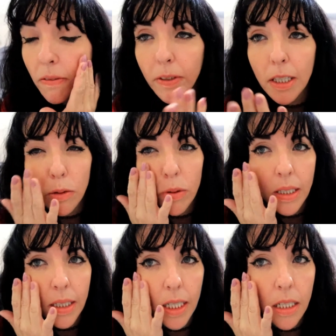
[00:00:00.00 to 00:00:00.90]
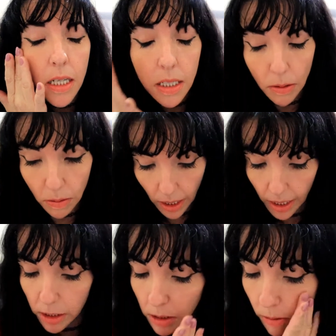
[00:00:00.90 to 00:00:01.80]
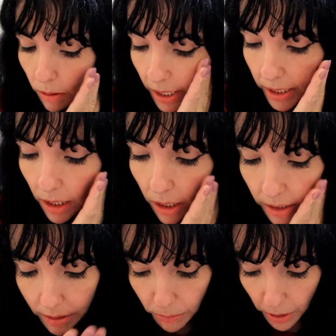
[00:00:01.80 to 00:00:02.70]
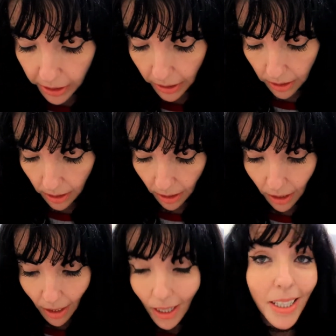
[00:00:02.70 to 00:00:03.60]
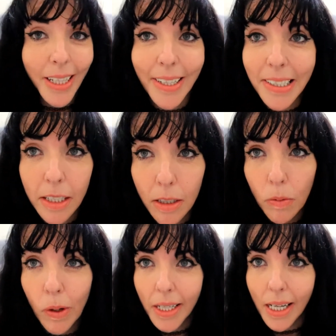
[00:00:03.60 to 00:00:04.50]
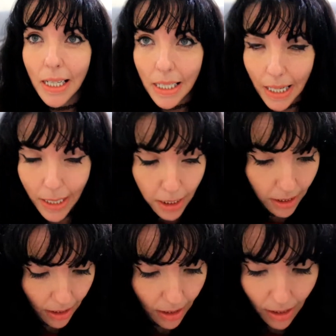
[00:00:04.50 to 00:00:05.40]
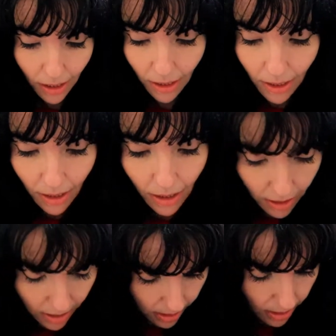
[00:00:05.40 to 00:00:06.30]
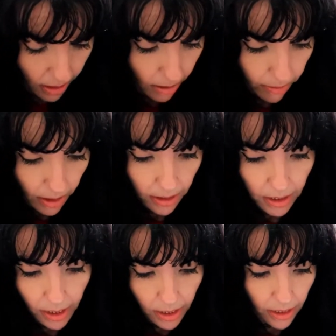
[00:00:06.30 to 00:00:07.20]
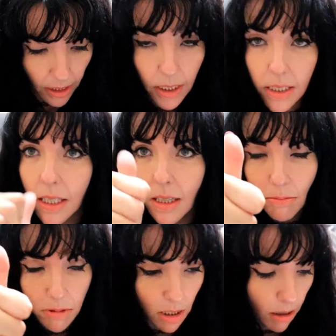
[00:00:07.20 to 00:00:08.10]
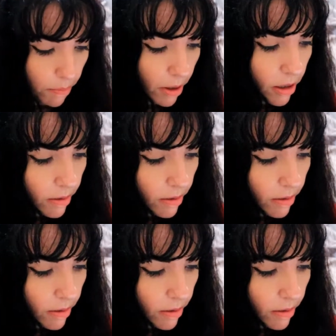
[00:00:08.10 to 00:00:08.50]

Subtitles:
It feels really nice, so I do like that product. That is another one I like. So yeah, that gets a thumbs up.